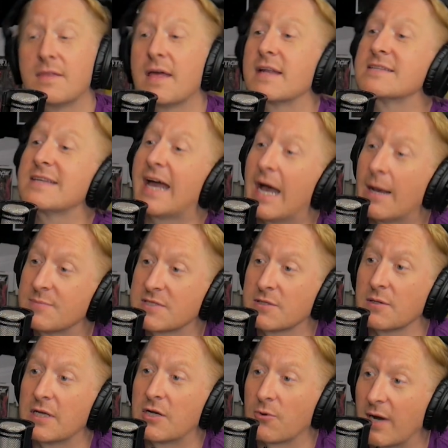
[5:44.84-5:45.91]
That is
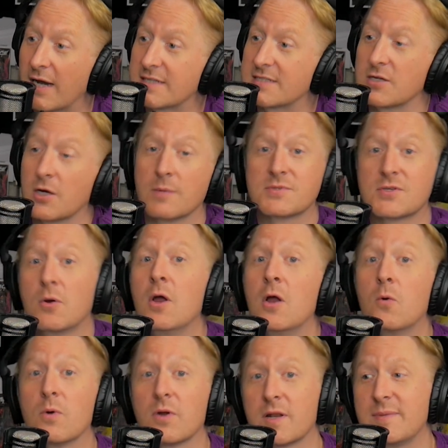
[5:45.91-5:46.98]
absolutely correct, Tom. So
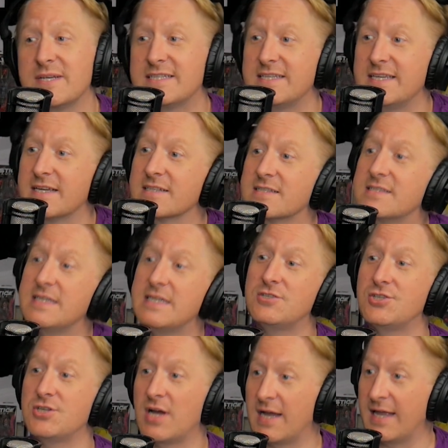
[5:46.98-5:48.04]
we're going to be seeing a
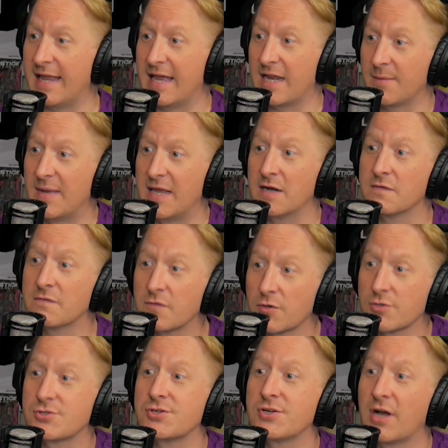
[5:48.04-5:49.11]
CGI animated
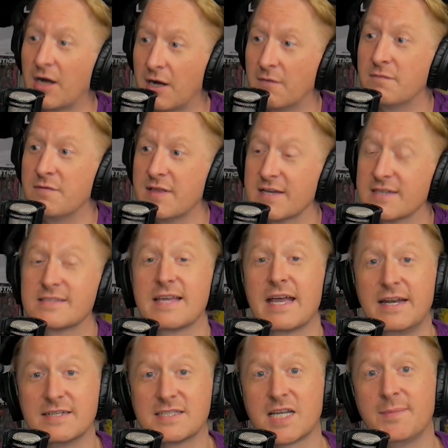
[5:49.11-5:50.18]
version of this,
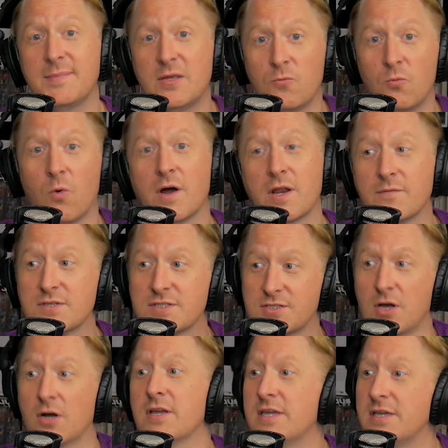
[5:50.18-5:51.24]
and it's going to be one of
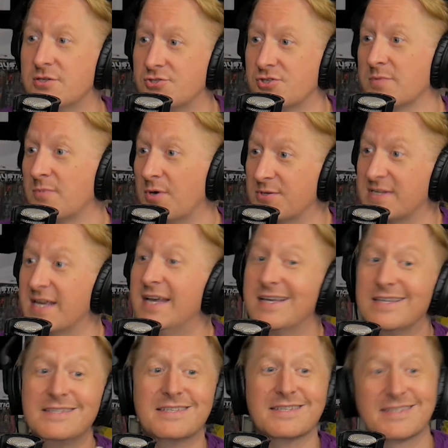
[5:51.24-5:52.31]
Usagi Yojimbo's
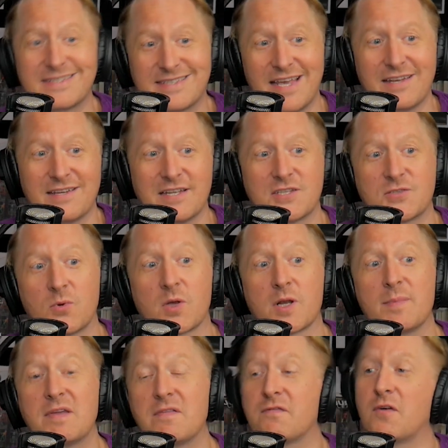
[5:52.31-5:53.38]
descendants. We're
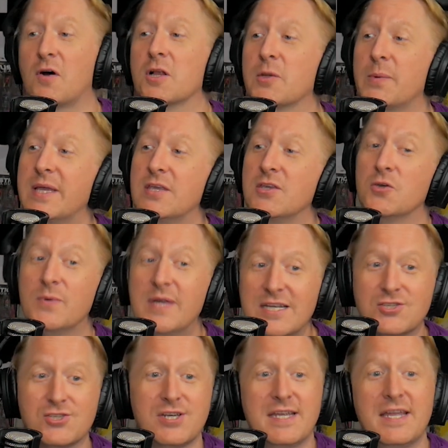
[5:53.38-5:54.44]
going to be following
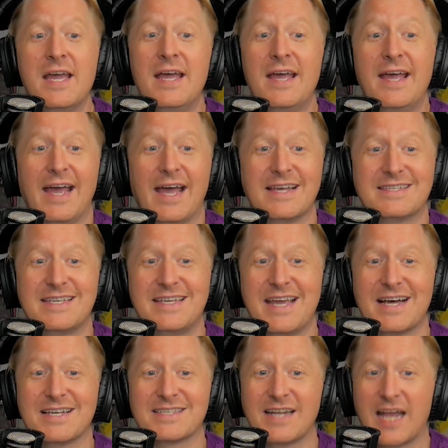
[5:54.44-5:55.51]
Yuichi as he
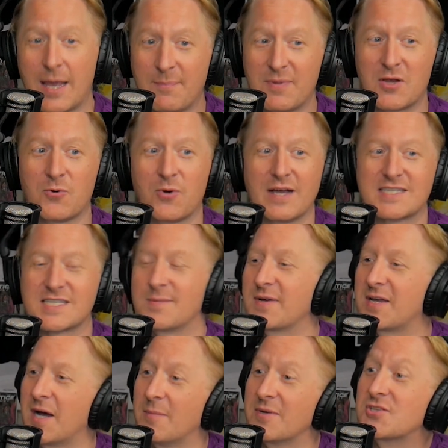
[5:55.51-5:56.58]
has an epic quest to
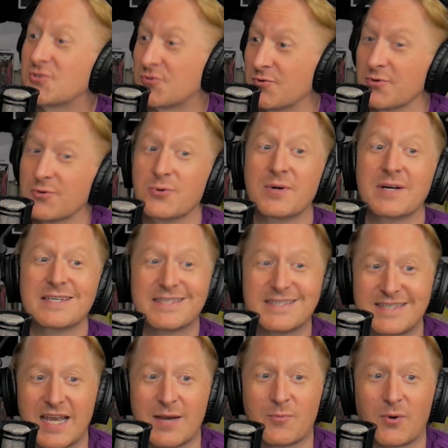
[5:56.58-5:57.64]
become a true
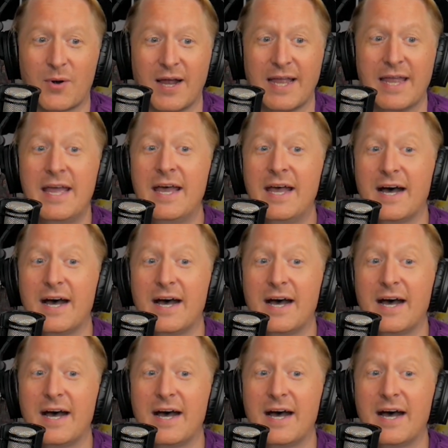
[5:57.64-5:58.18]
samurai.